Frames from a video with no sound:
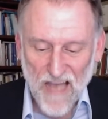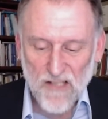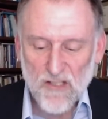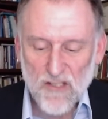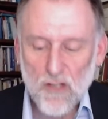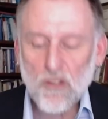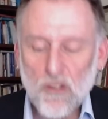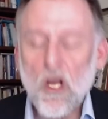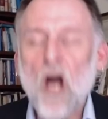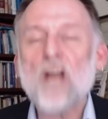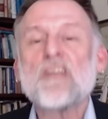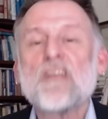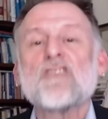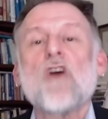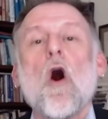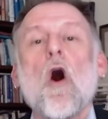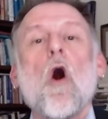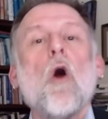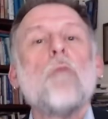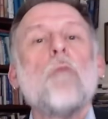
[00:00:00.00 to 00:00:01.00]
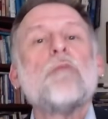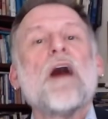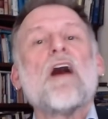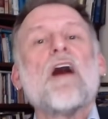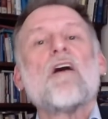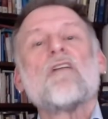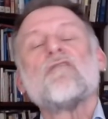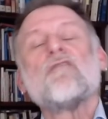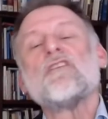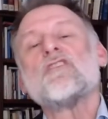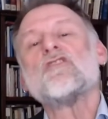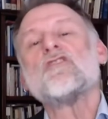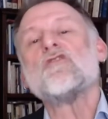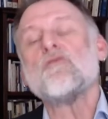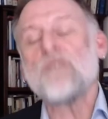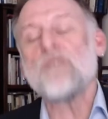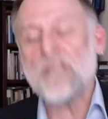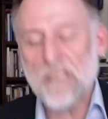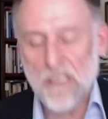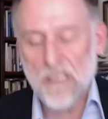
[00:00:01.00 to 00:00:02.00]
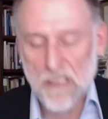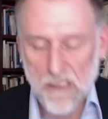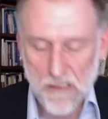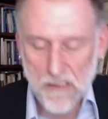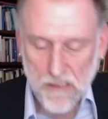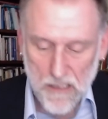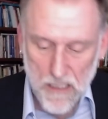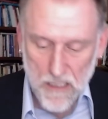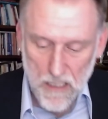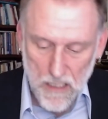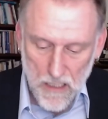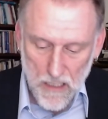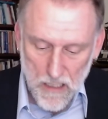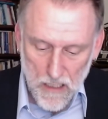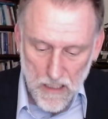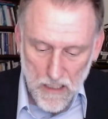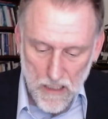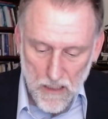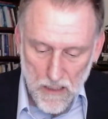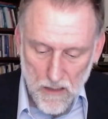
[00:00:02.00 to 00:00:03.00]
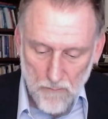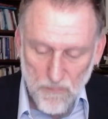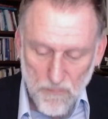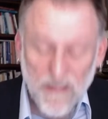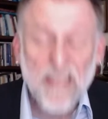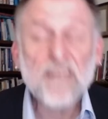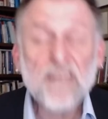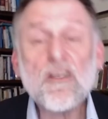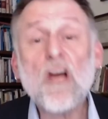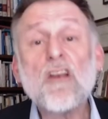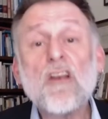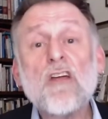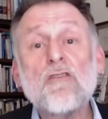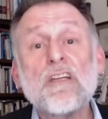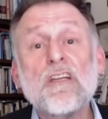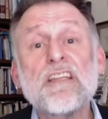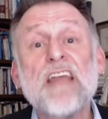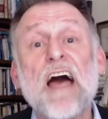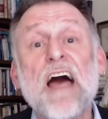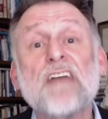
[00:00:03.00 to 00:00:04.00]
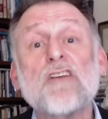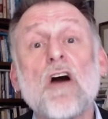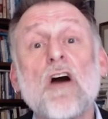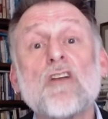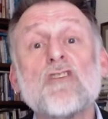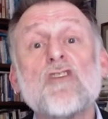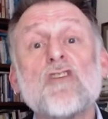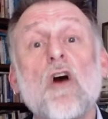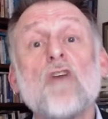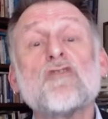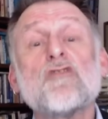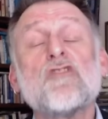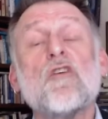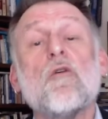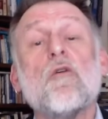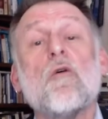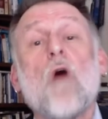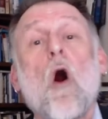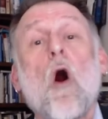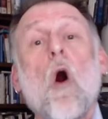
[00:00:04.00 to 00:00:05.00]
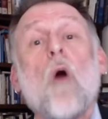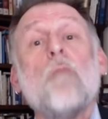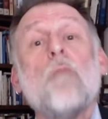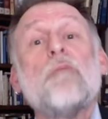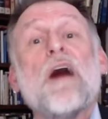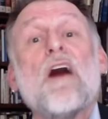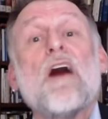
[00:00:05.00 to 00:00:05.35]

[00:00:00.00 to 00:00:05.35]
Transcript: And so God is all powerful in who he is. But then, not only that, God is also all